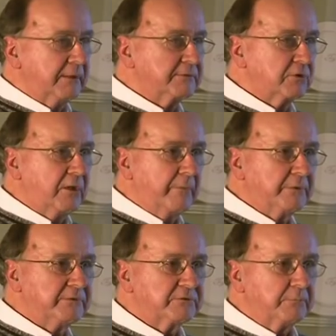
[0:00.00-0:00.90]

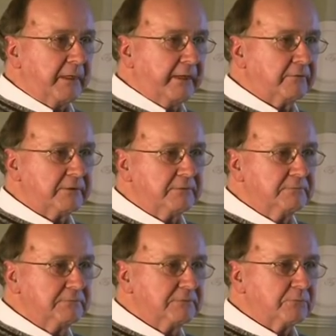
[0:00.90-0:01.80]
uncommon to marry
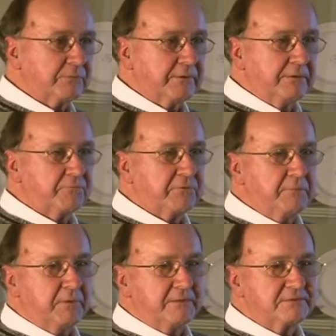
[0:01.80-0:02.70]
within three
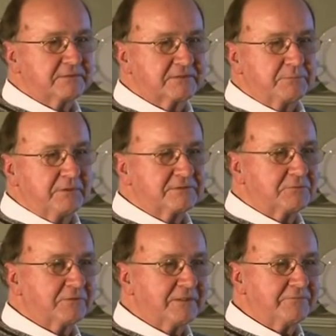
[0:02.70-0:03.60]
months, six months, or
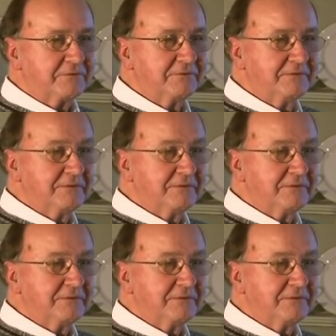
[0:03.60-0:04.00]
whatever.